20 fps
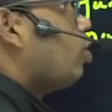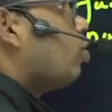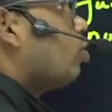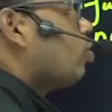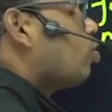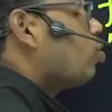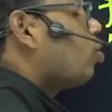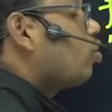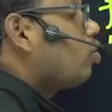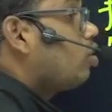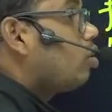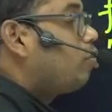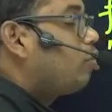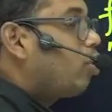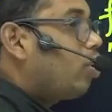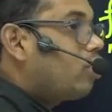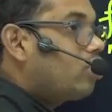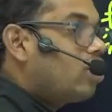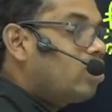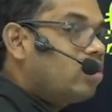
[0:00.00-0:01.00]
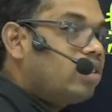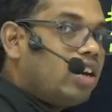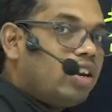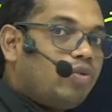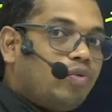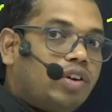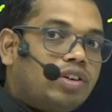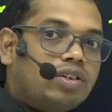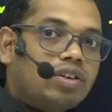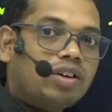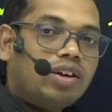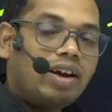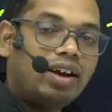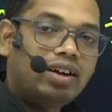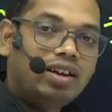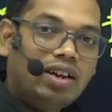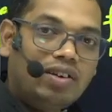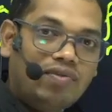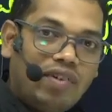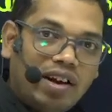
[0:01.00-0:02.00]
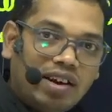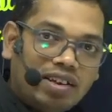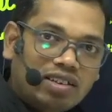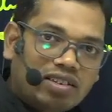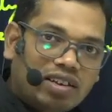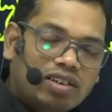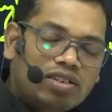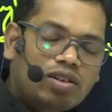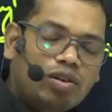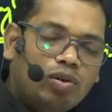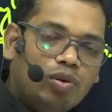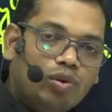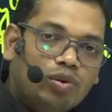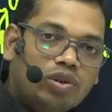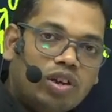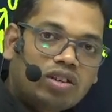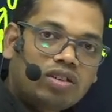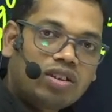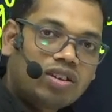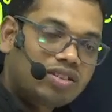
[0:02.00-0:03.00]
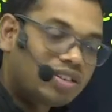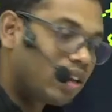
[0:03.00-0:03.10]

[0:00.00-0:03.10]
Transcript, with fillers: So the process in which a dividing cell loses its